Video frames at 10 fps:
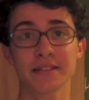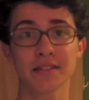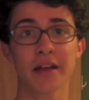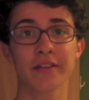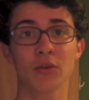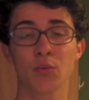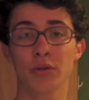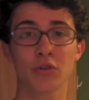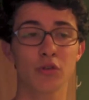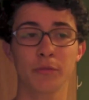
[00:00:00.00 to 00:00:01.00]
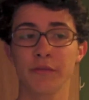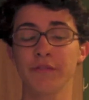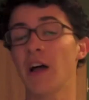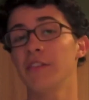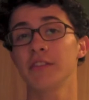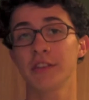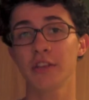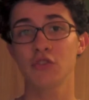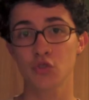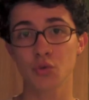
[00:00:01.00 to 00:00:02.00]
started with a group of 5 to
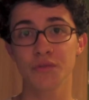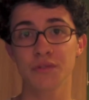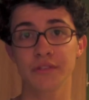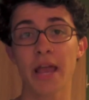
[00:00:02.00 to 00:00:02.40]
10 students